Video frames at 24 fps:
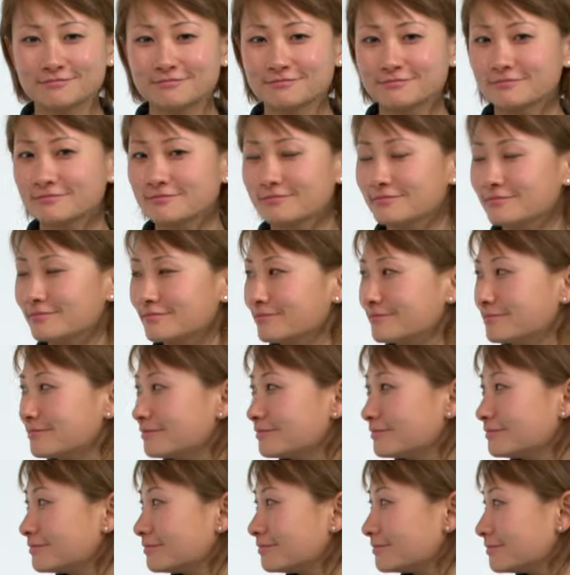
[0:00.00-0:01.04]

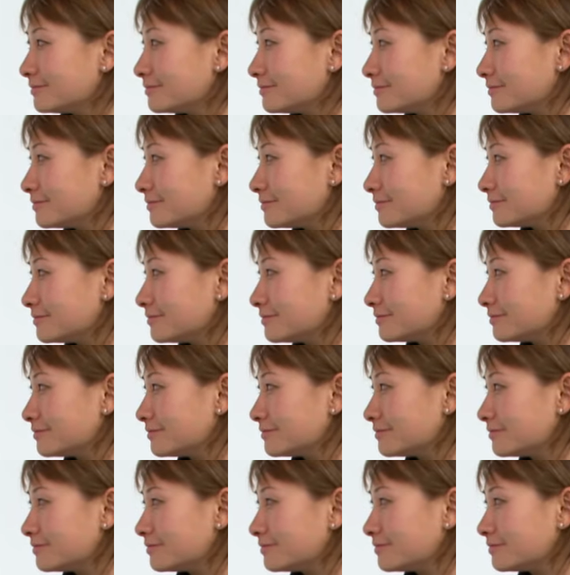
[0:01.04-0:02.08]

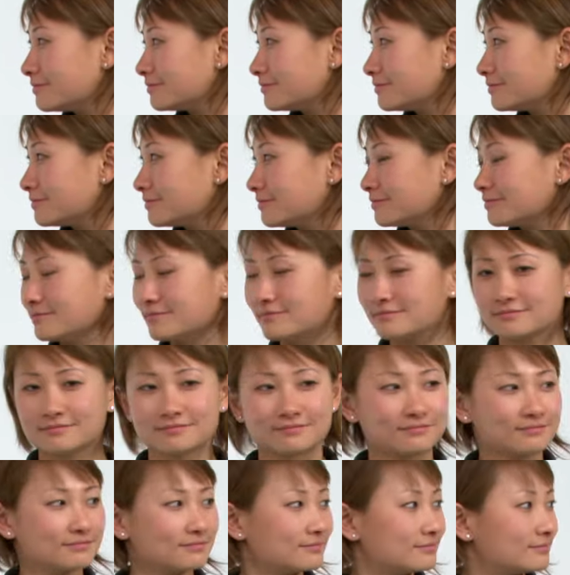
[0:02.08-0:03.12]

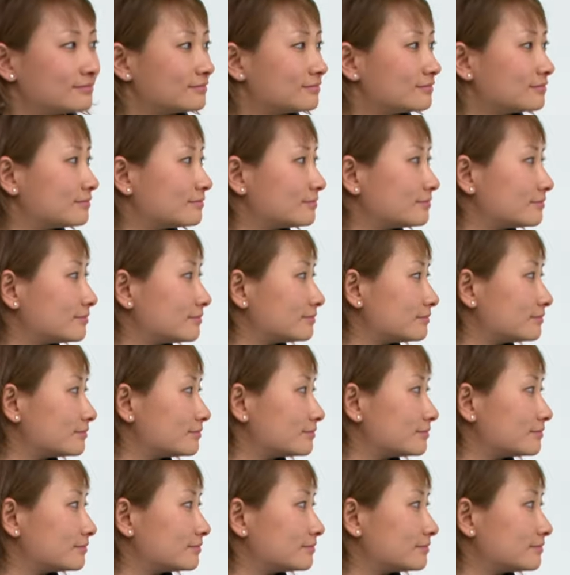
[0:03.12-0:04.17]

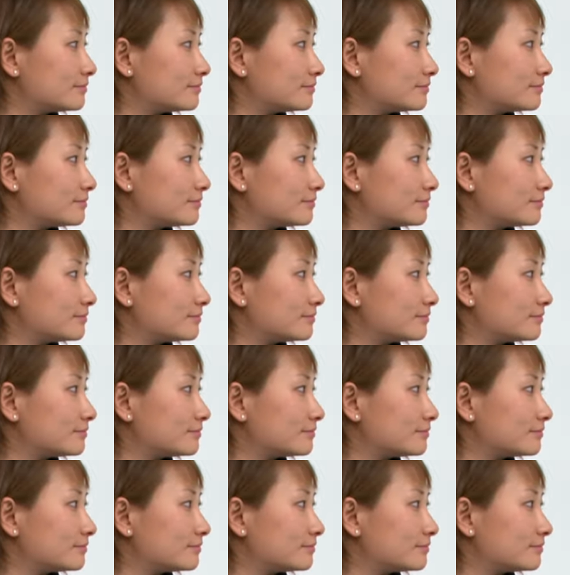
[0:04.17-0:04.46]
Nobody speaks.